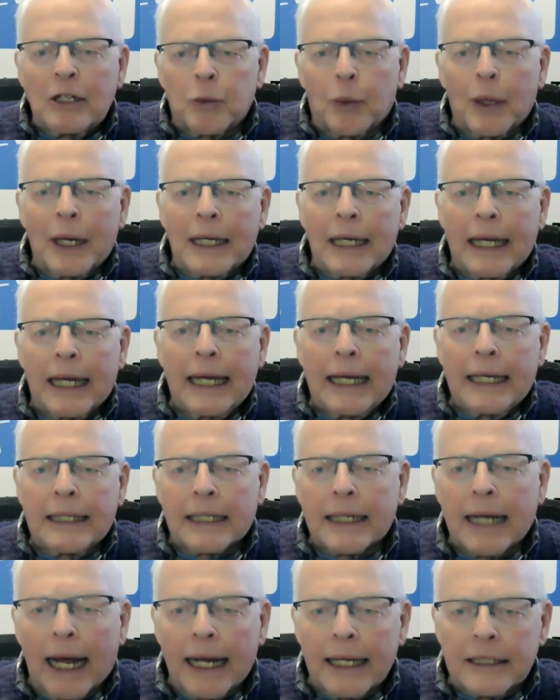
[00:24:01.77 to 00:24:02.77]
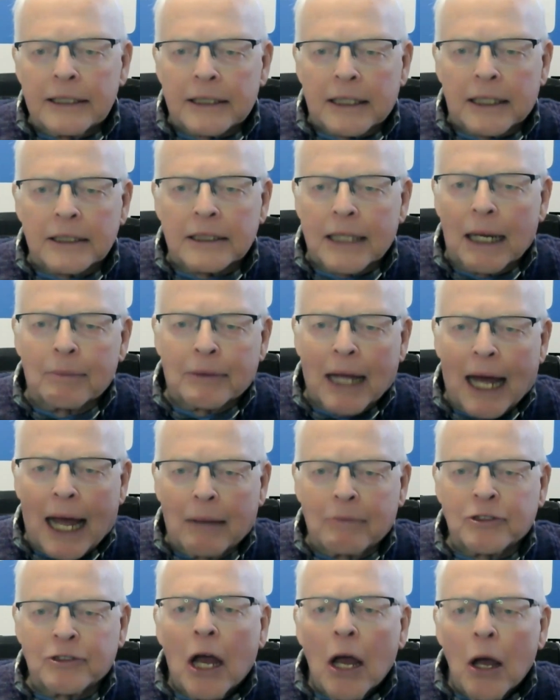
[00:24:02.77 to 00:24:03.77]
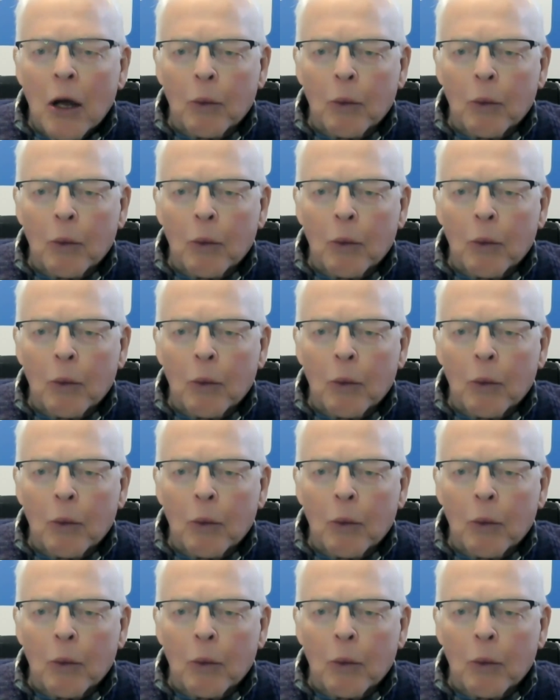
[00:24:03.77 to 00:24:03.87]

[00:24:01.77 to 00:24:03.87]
between heat and ice? Because sometimes